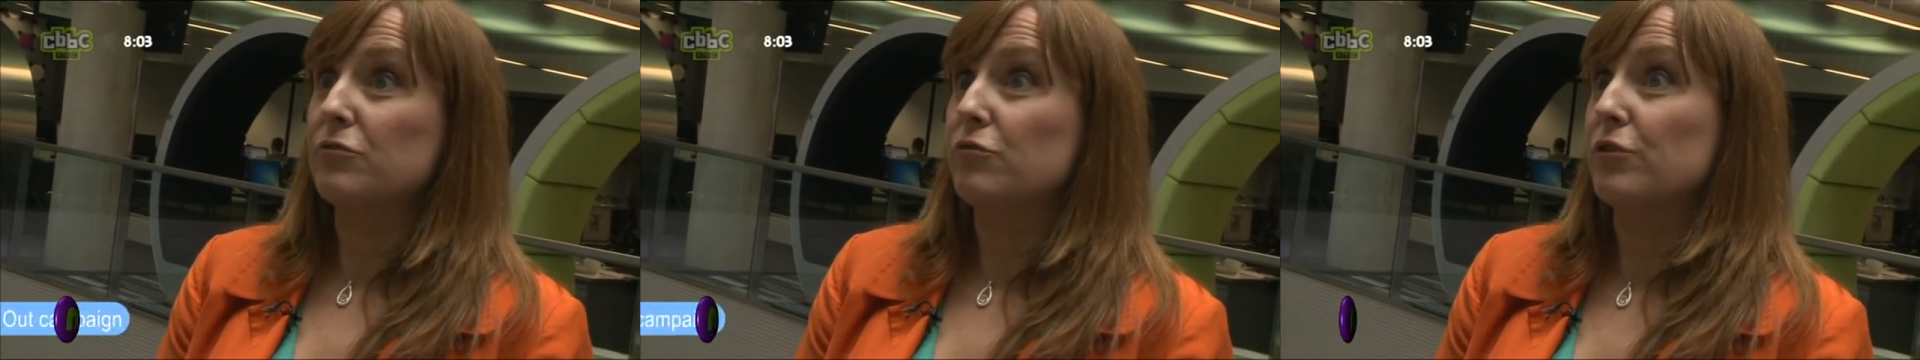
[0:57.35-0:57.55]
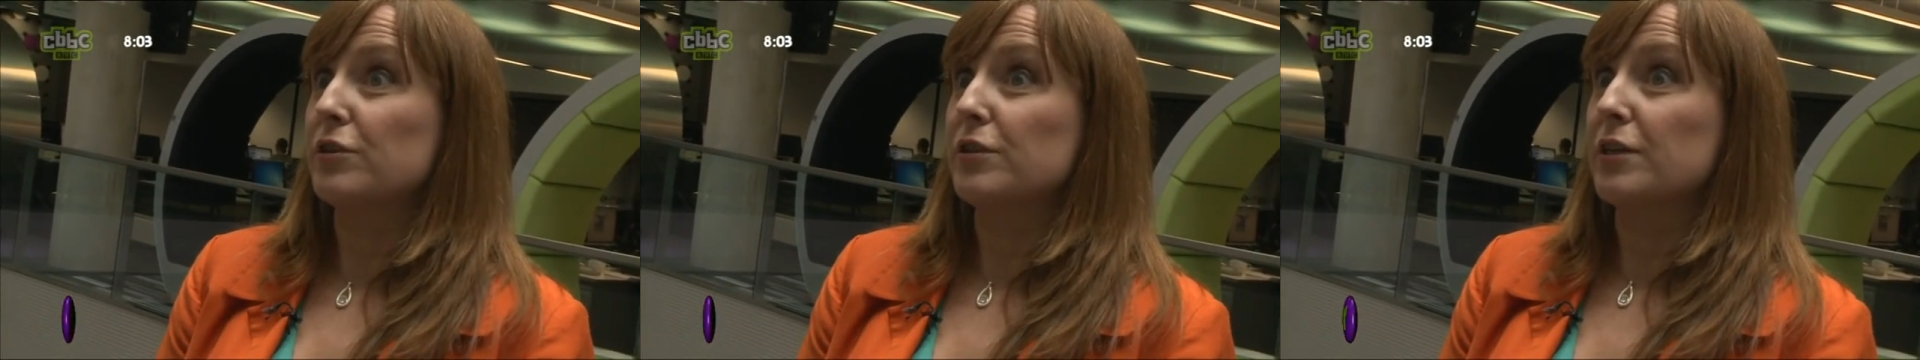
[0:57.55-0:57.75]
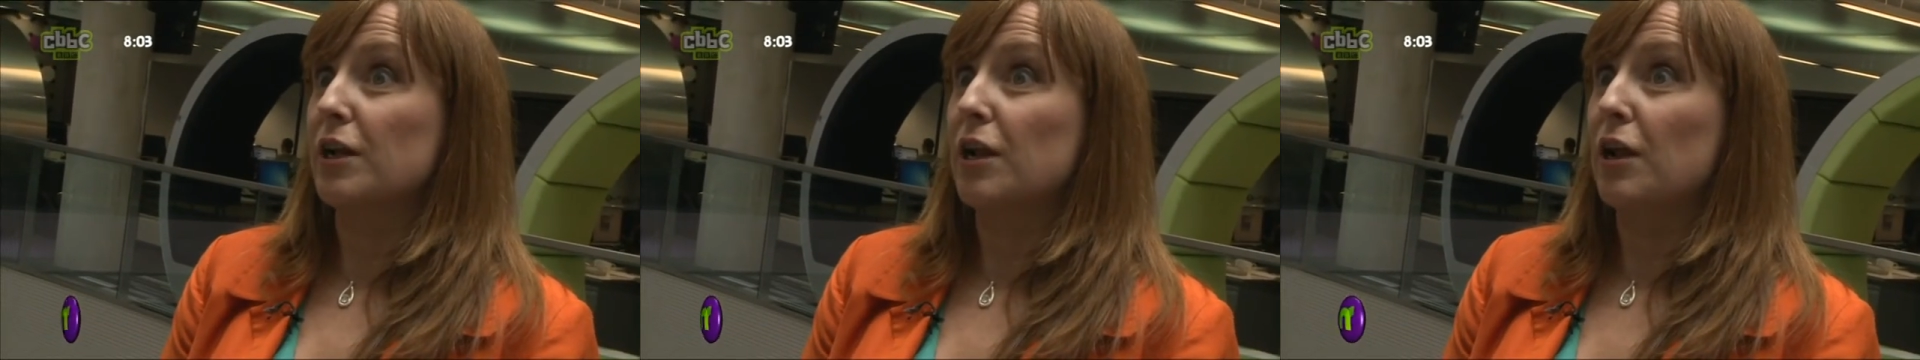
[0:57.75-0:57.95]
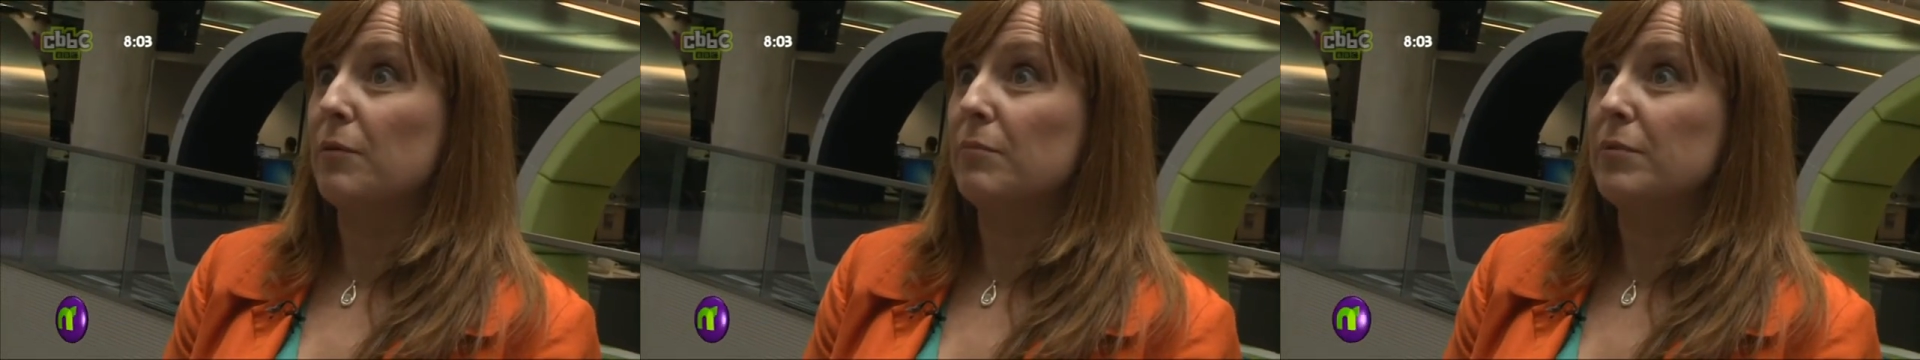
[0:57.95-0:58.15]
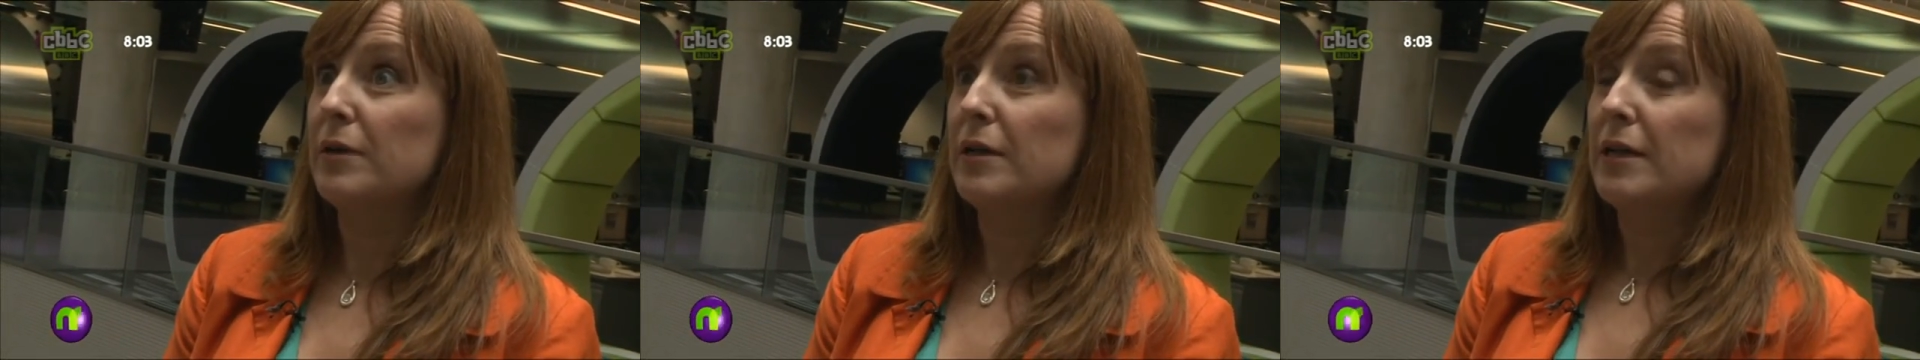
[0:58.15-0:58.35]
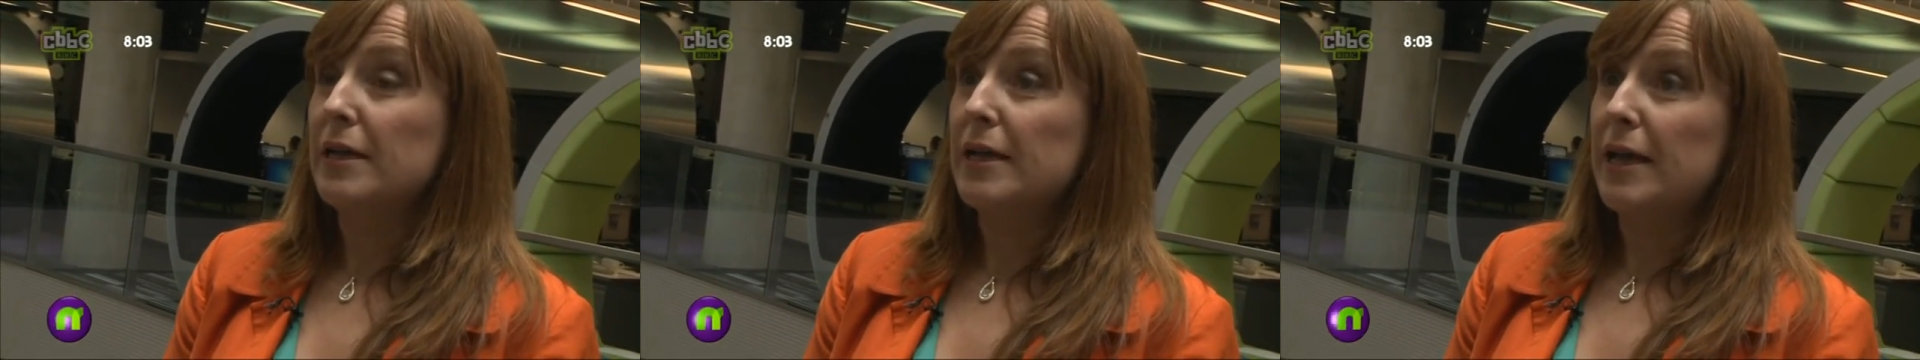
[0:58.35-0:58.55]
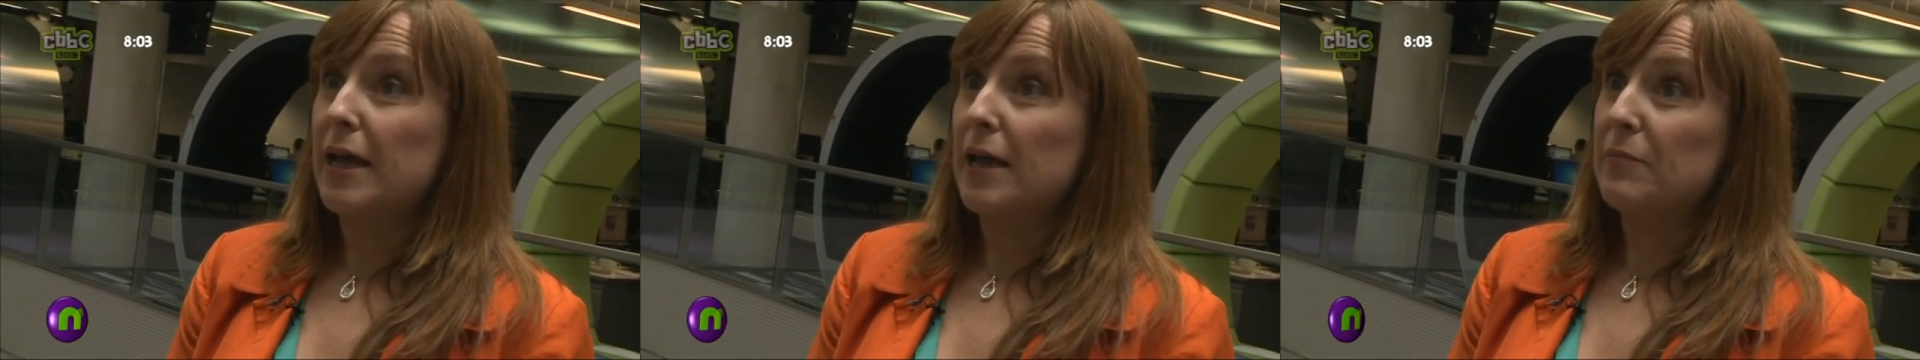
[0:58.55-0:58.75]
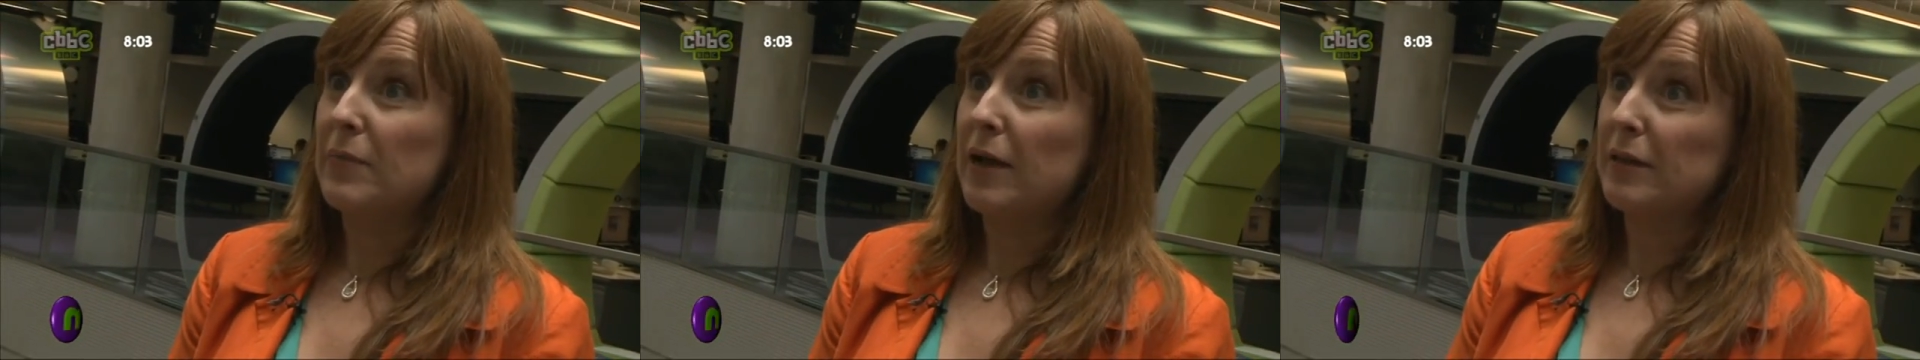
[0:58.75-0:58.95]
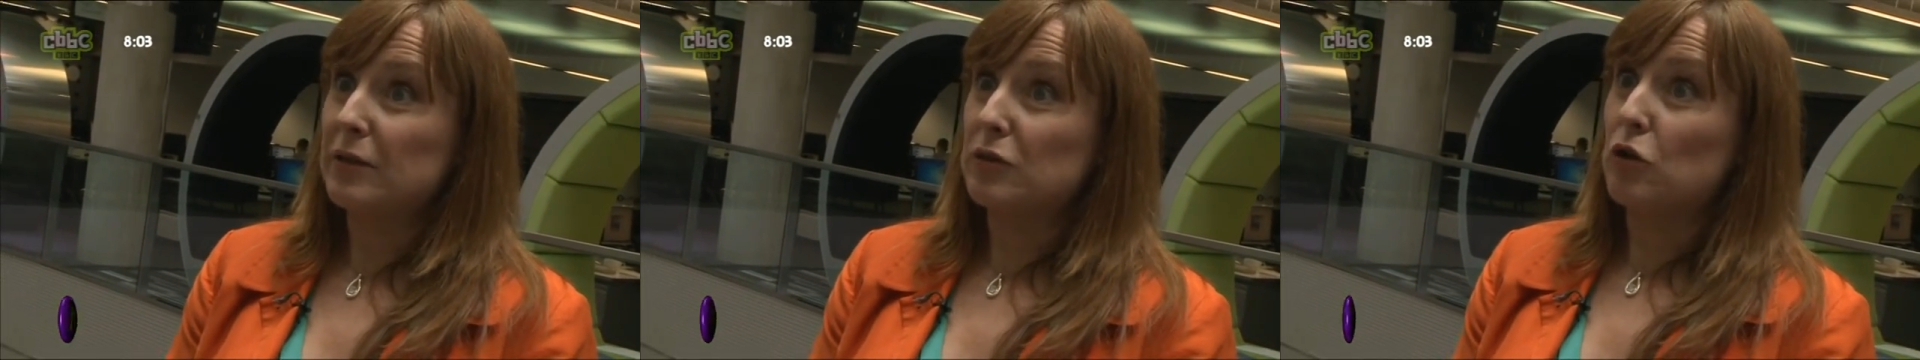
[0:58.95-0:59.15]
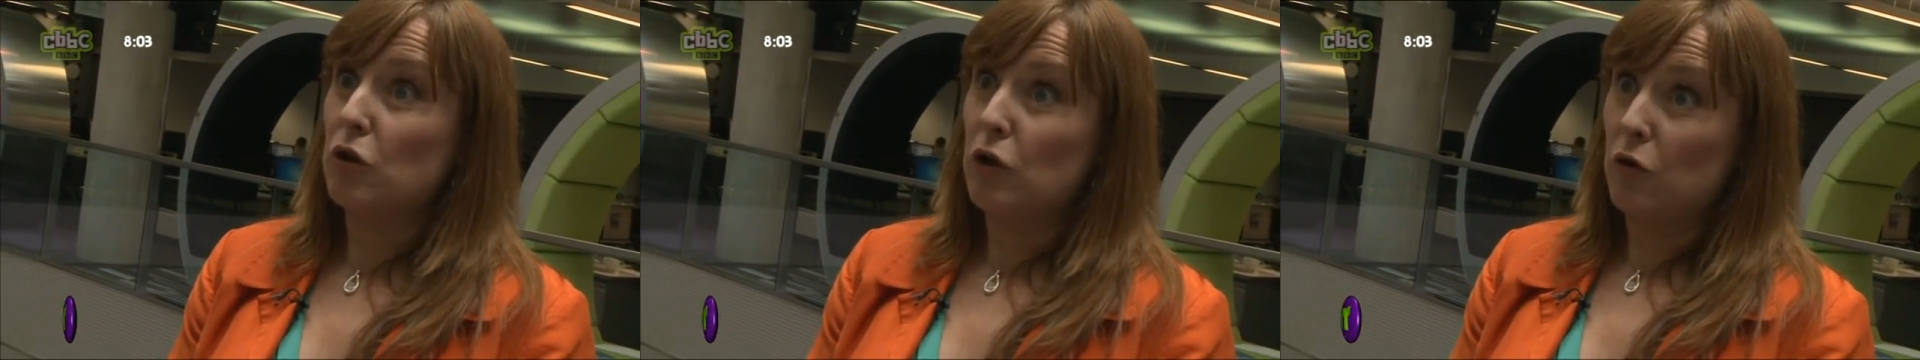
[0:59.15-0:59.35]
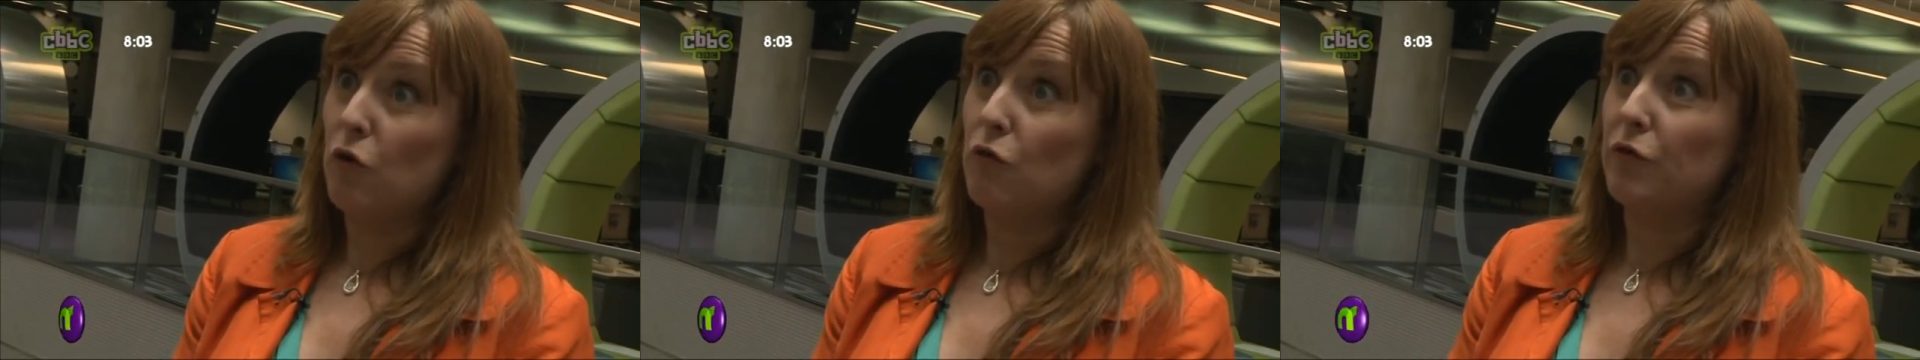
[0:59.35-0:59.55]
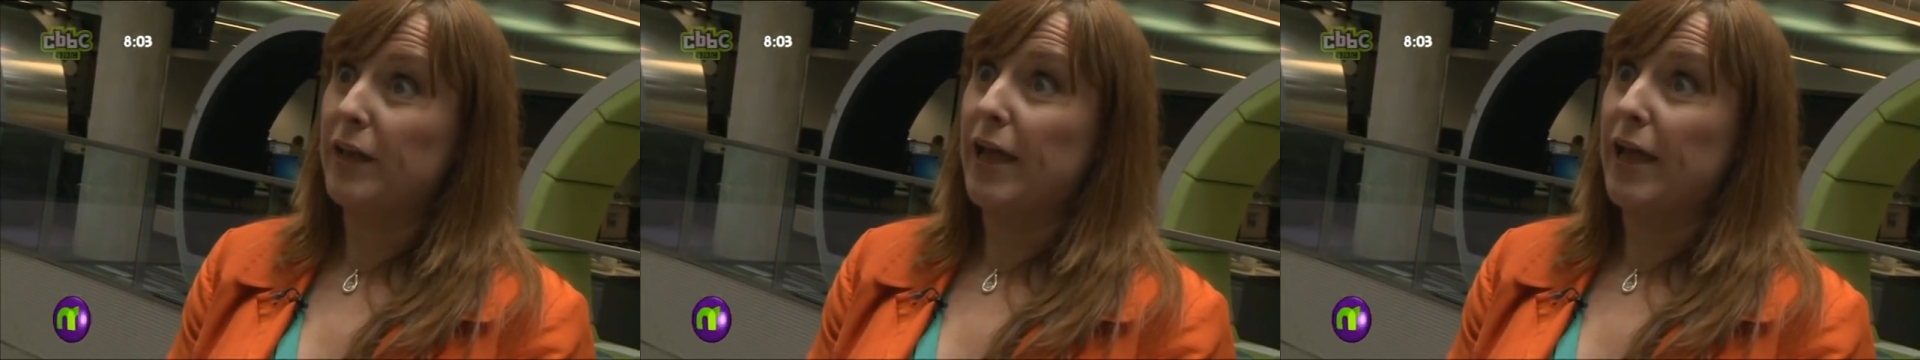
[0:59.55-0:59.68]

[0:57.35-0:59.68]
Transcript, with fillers: through to the club um, and hopefully